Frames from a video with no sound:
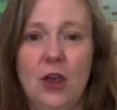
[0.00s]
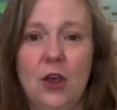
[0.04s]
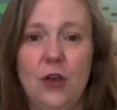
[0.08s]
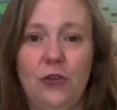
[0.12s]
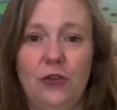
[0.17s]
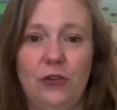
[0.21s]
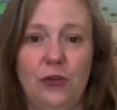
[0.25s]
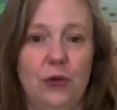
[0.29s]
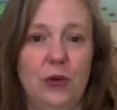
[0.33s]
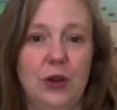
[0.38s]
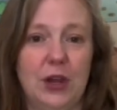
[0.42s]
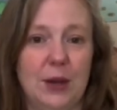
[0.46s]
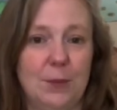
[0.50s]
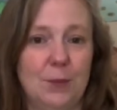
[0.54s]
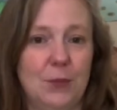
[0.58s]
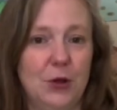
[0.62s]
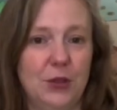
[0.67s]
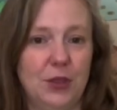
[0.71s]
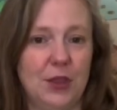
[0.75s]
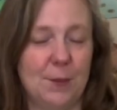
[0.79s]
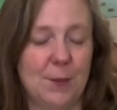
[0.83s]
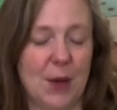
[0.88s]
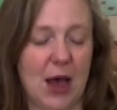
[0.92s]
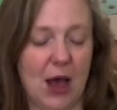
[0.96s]
So you can
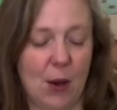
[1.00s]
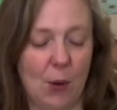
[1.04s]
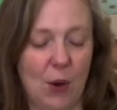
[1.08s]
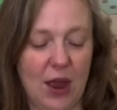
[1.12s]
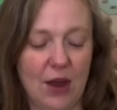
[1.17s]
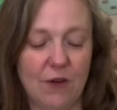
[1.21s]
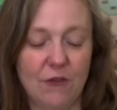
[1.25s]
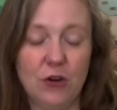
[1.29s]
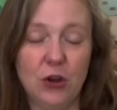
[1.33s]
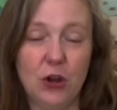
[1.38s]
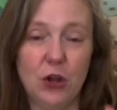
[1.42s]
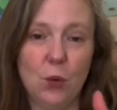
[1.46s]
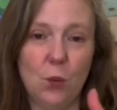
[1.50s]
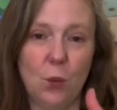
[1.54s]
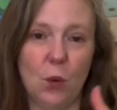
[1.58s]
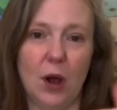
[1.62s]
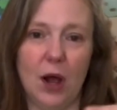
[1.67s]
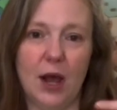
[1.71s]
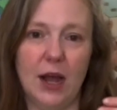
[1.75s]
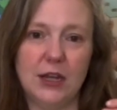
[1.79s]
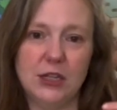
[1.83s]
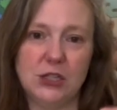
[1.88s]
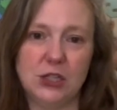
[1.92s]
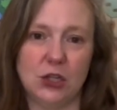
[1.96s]
put them however you
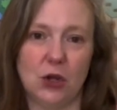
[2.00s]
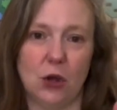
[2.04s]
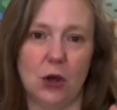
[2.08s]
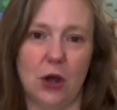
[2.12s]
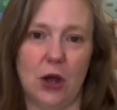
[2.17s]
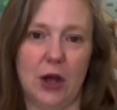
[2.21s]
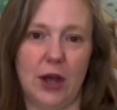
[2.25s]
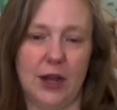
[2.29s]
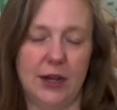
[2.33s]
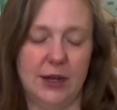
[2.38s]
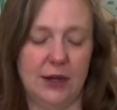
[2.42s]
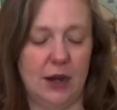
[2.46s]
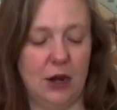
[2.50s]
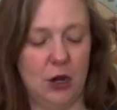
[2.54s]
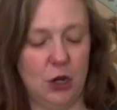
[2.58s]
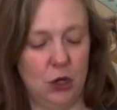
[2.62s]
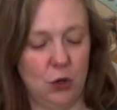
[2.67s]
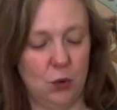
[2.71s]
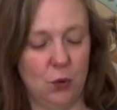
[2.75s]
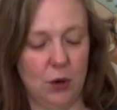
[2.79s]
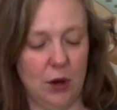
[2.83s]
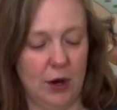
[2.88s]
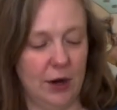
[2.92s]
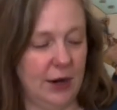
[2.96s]
want on
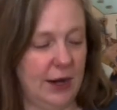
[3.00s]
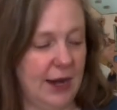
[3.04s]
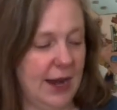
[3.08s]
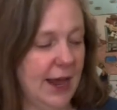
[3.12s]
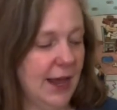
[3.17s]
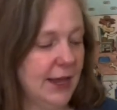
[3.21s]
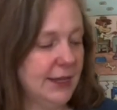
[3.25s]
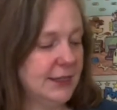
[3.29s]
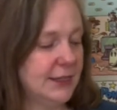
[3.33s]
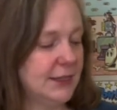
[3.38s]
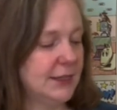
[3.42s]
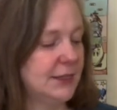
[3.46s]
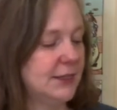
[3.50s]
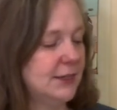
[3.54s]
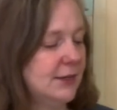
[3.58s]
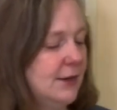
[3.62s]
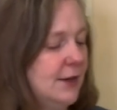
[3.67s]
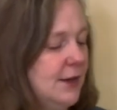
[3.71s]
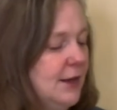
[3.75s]
your nest.